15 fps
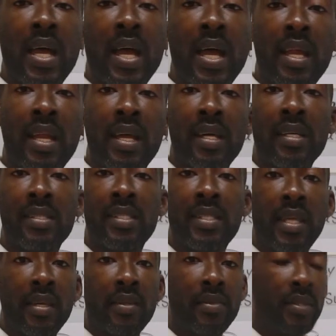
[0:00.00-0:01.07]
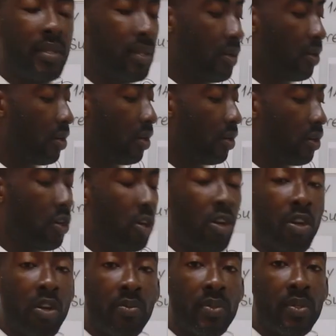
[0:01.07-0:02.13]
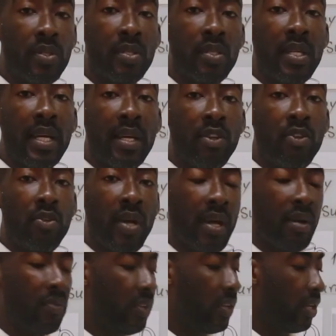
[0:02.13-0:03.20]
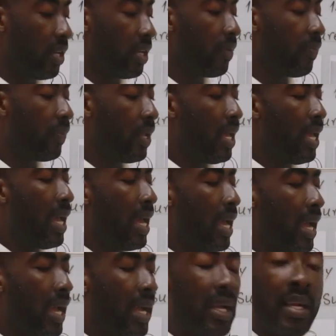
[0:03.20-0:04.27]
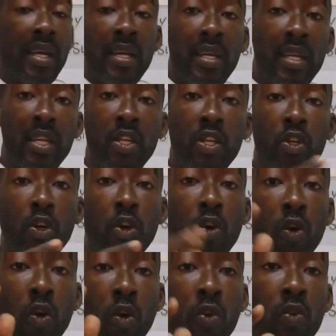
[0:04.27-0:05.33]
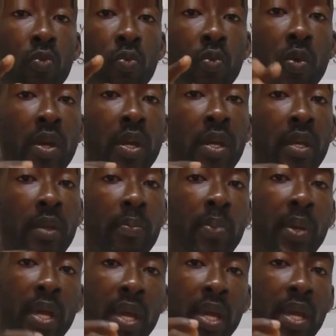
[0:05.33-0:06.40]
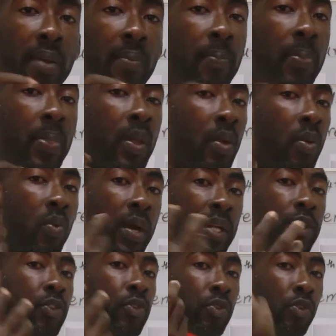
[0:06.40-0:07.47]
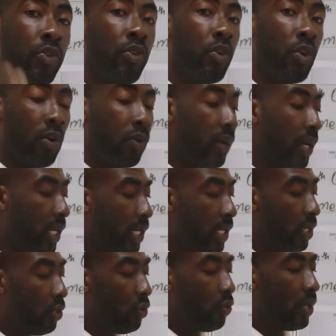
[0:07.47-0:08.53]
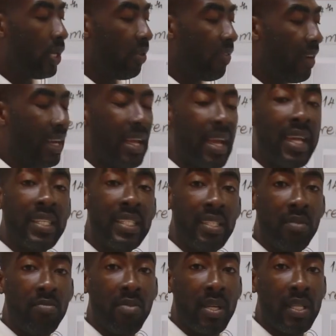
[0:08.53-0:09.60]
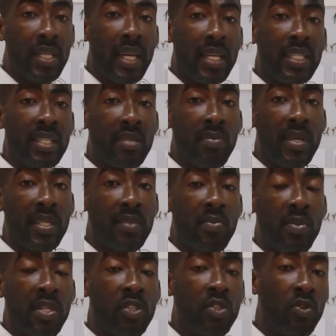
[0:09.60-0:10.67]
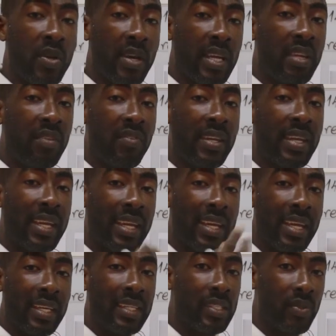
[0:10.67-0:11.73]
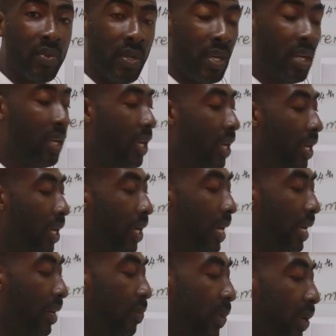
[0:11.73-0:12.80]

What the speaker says: other cells or columns that you have here, and then in your own way, per what you know already, you give an estimate. Estimate means you are giving a guess. Okay, that